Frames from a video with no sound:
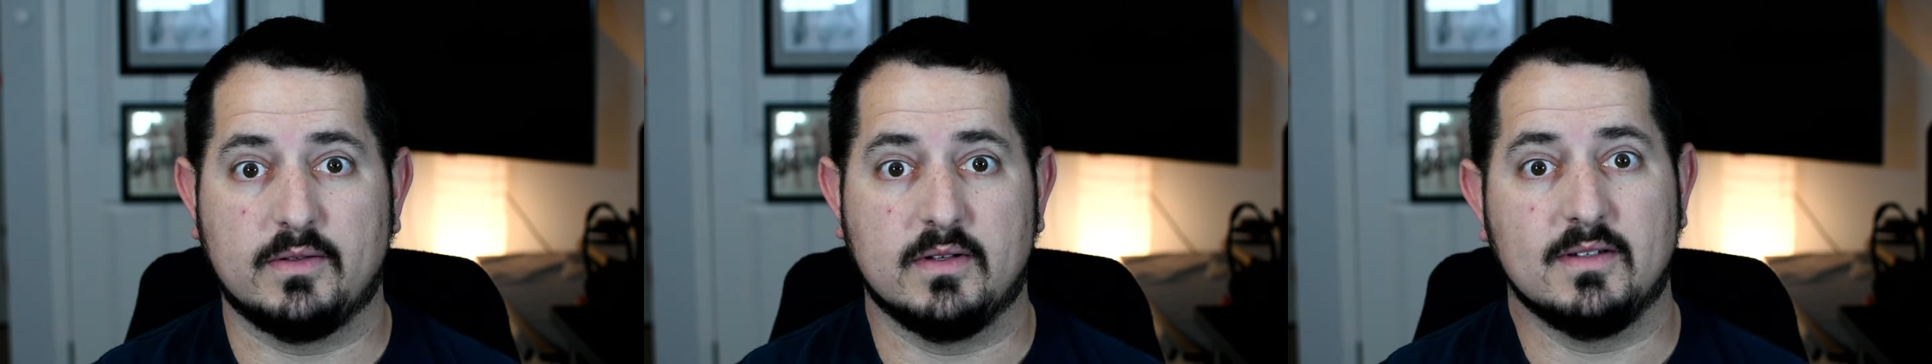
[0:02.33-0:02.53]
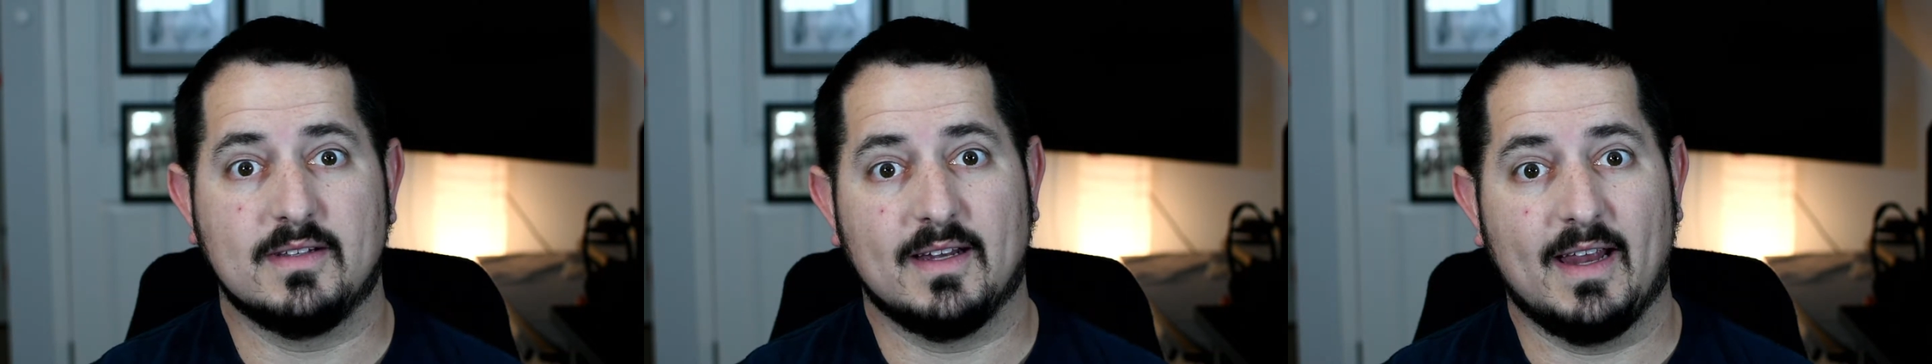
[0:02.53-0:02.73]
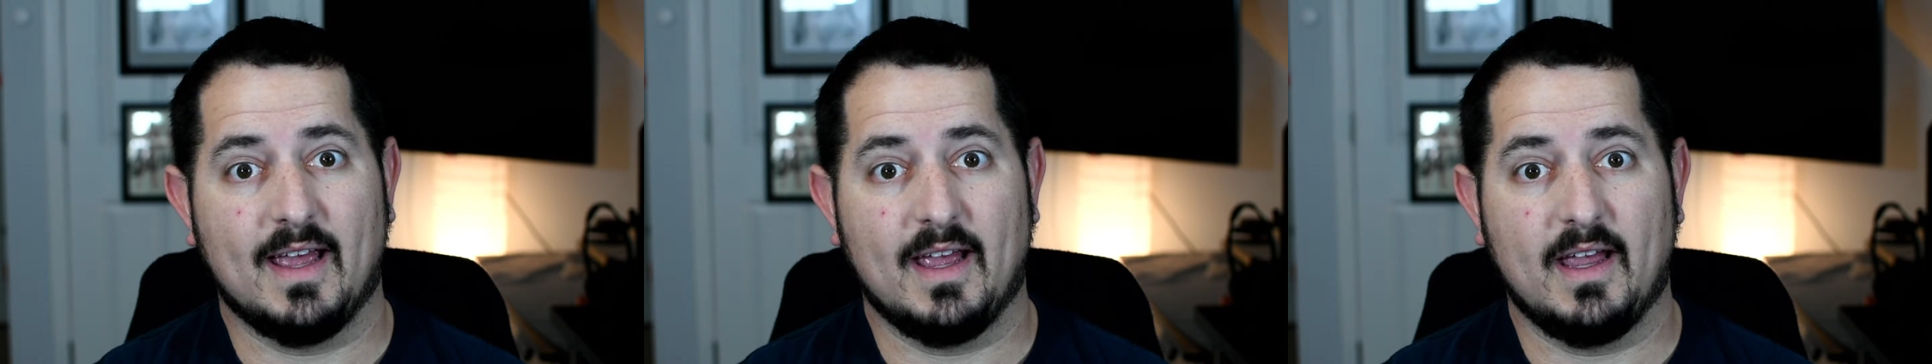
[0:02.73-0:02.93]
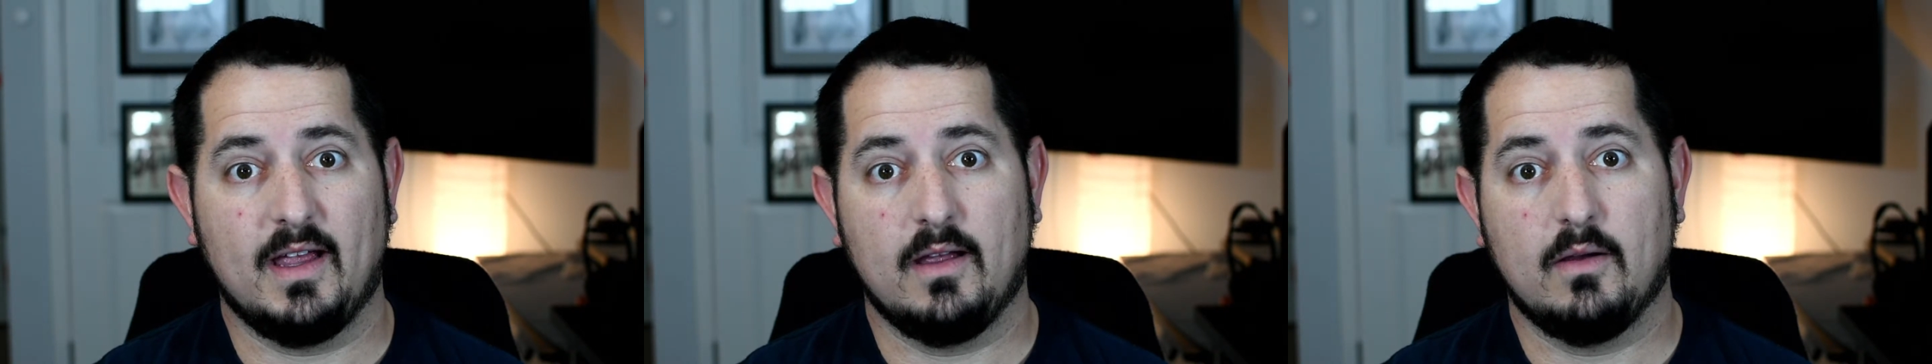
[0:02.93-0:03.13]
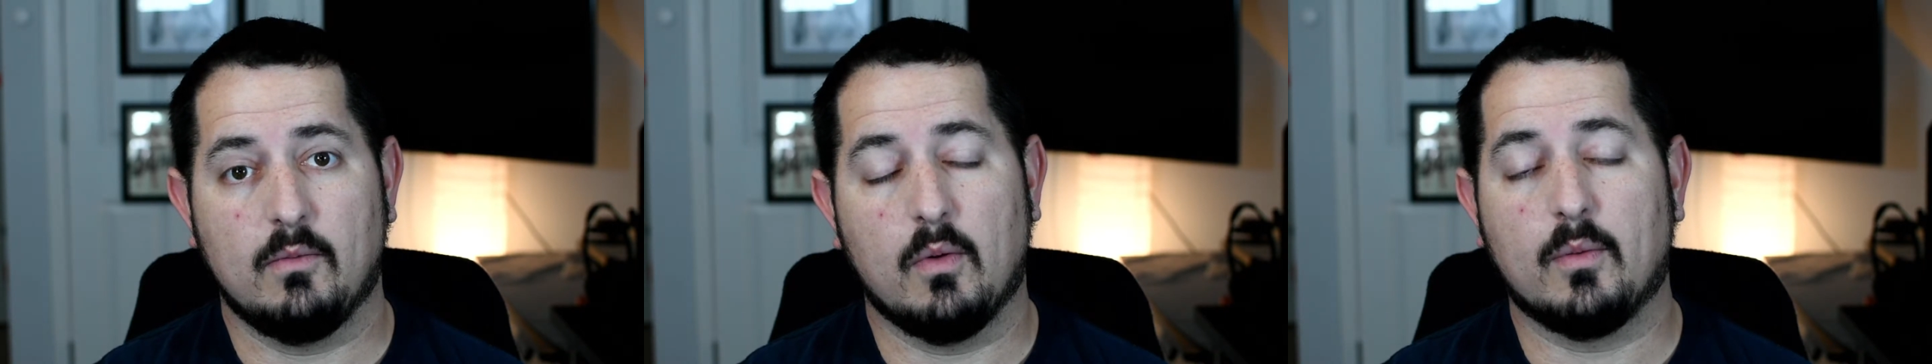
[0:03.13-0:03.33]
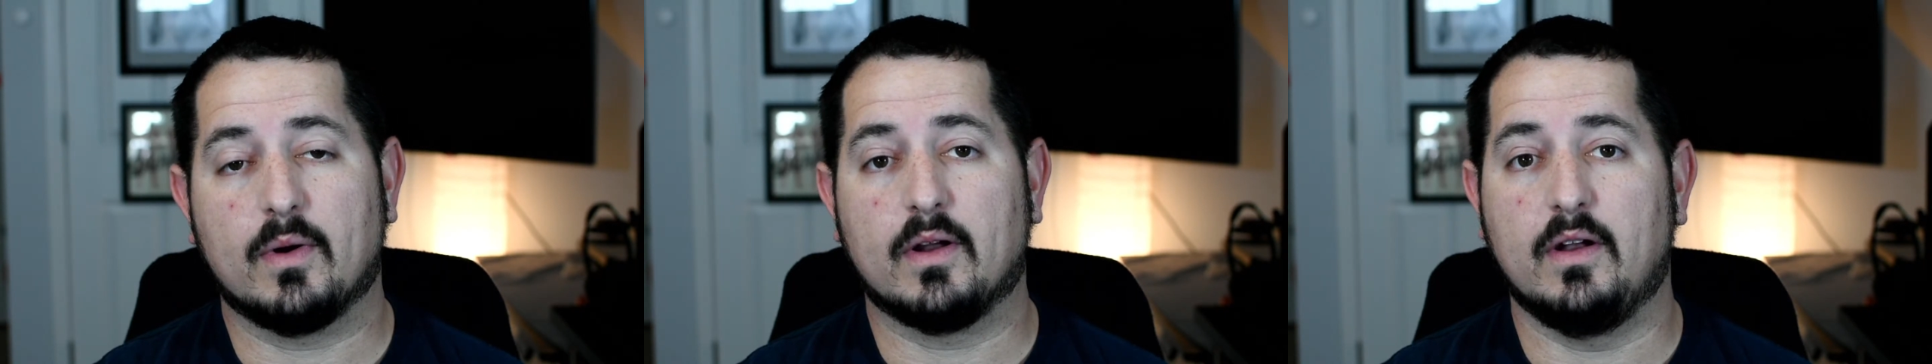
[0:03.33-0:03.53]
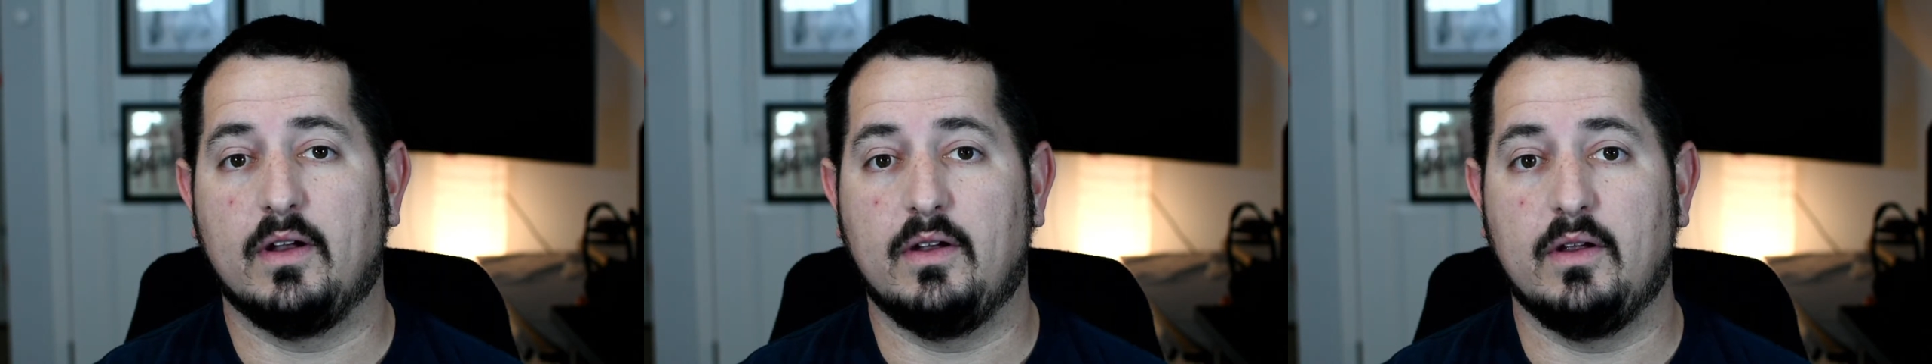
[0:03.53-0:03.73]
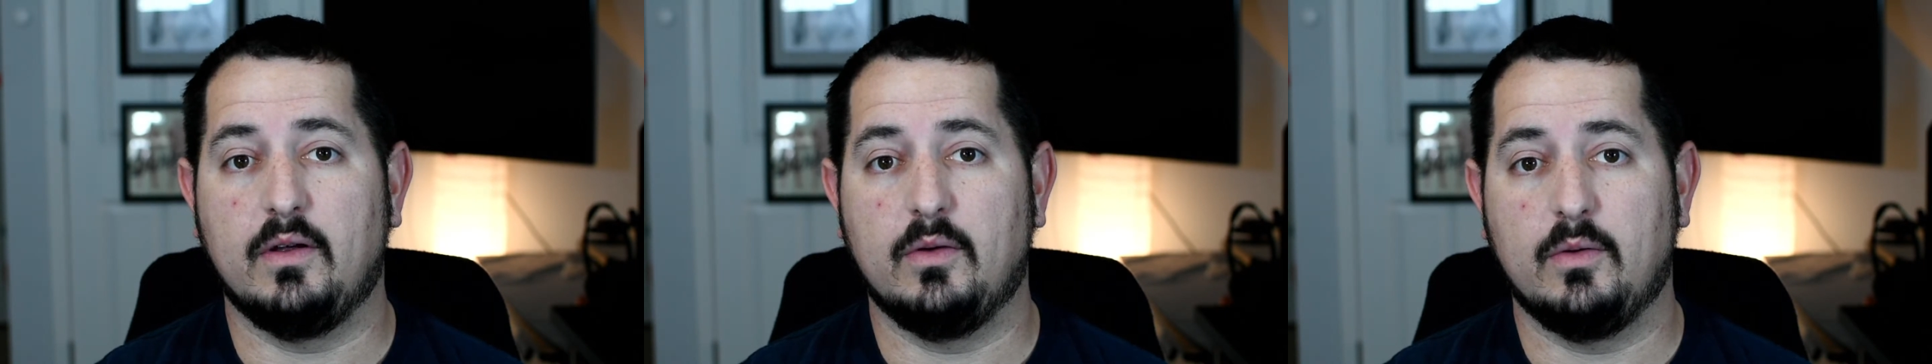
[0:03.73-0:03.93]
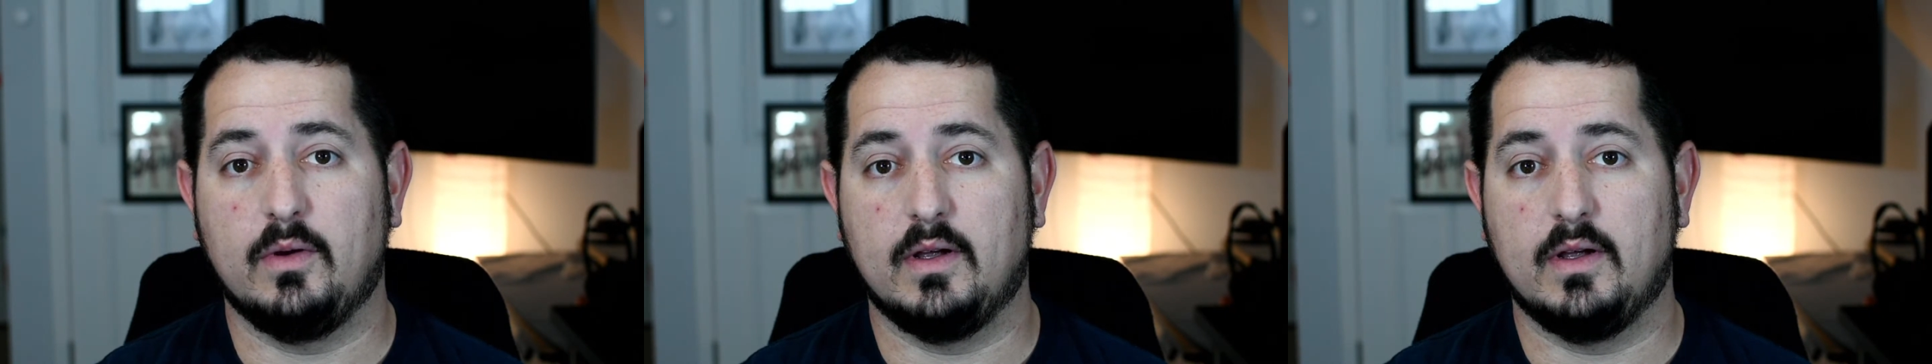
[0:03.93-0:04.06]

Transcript: and today what we're going to do